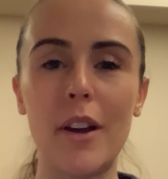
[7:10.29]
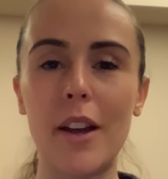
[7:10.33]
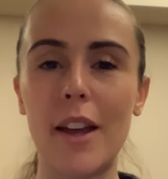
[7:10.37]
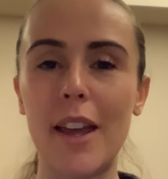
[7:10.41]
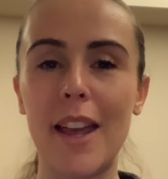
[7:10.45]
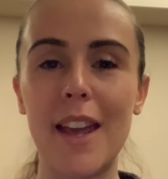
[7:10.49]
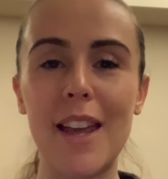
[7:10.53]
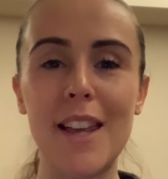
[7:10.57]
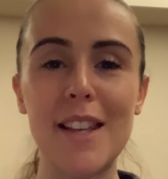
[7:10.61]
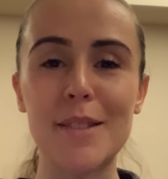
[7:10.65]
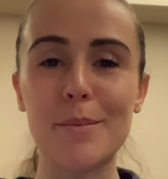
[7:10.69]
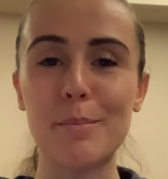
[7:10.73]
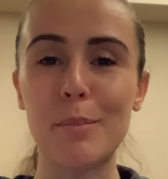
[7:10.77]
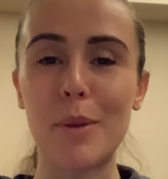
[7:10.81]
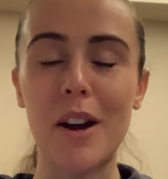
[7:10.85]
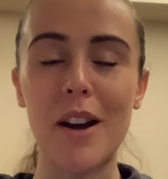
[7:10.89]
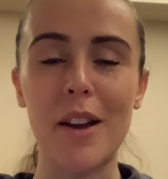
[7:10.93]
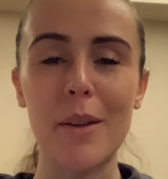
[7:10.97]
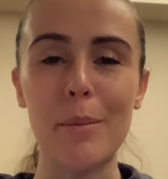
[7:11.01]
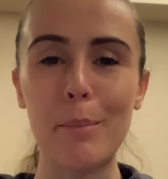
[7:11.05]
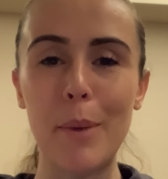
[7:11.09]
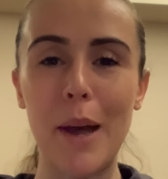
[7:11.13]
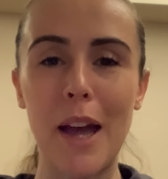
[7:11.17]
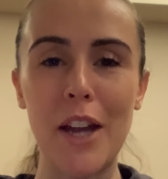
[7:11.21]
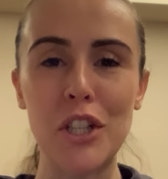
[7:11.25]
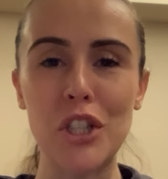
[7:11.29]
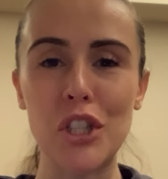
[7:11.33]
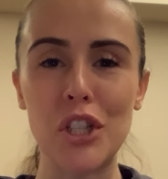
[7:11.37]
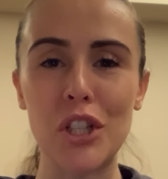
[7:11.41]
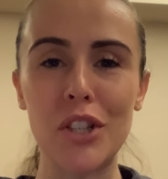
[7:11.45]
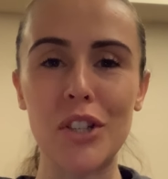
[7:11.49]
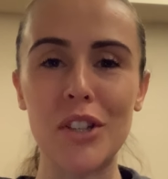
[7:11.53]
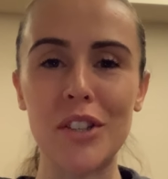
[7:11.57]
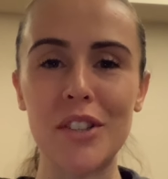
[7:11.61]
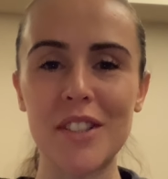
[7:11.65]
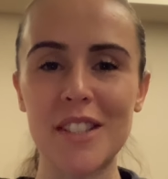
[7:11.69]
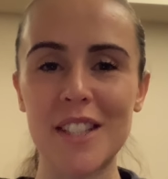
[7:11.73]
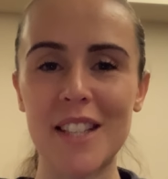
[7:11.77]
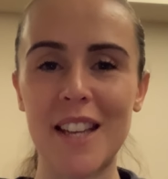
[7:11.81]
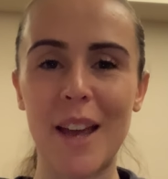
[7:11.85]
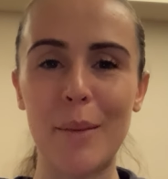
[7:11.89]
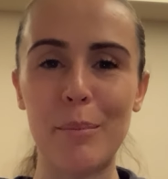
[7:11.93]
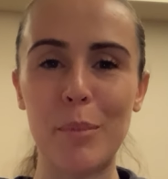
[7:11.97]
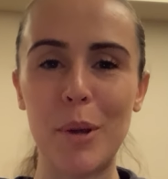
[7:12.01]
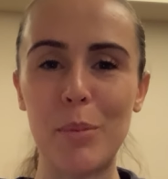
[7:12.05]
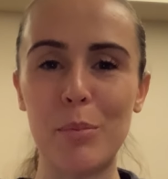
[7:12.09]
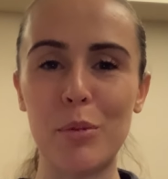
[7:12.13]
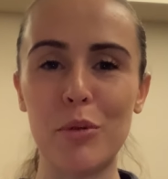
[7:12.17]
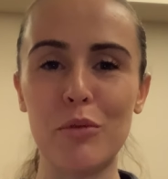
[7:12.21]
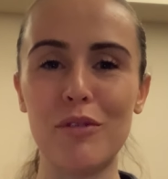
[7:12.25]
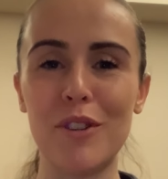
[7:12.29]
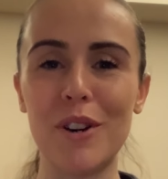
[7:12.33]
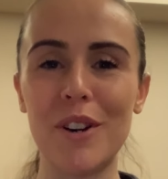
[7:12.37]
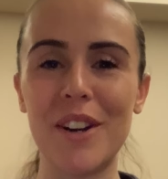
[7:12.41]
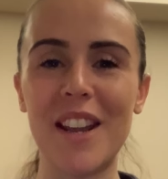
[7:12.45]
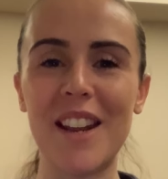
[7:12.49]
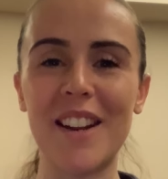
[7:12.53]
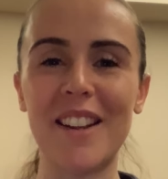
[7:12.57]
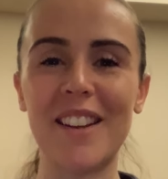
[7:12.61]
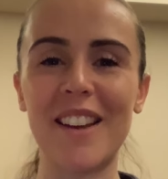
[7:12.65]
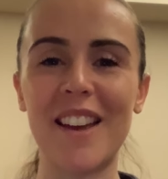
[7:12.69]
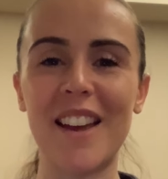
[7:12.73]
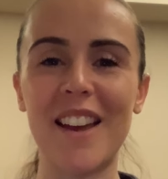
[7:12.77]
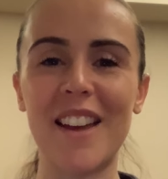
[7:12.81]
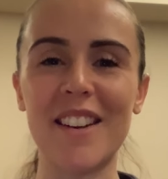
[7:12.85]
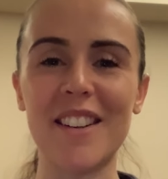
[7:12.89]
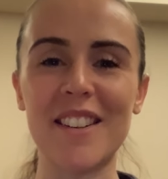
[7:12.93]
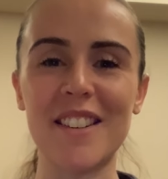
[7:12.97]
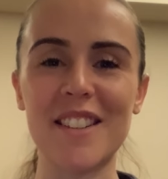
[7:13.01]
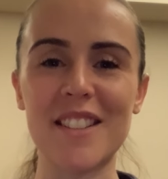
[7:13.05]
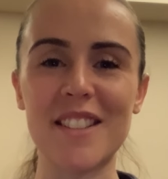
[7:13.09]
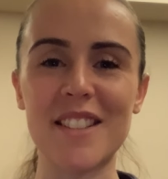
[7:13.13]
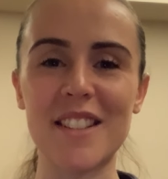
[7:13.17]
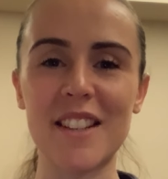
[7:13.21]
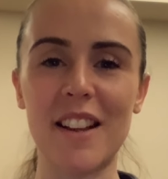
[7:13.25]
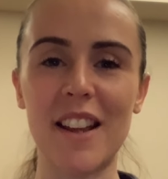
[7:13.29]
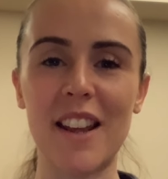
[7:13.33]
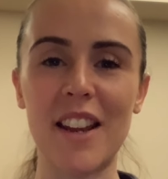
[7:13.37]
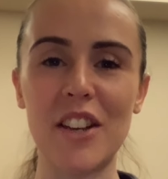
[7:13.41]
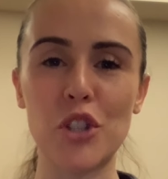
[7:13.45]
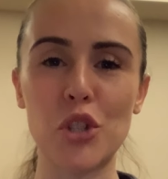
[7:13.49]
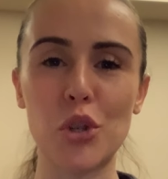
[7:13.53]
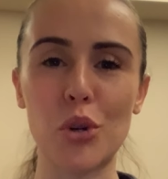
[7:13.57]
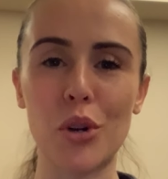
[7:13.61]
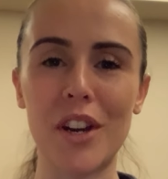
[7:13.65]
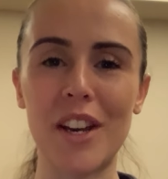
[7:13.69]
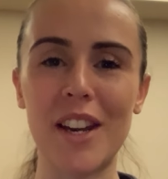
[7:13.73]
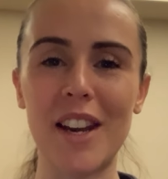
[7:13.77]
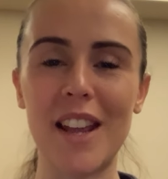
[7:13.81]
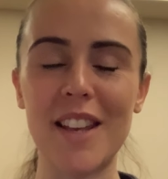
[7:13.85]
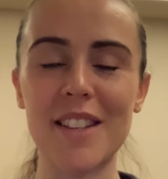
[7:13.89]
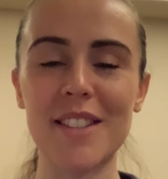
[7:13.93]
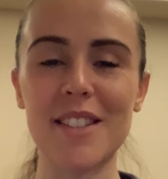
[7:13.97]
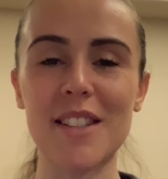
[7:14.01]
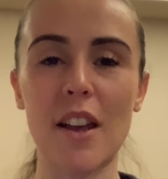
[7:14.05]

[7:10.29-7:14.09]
It is my passion to get people running and enjoying it.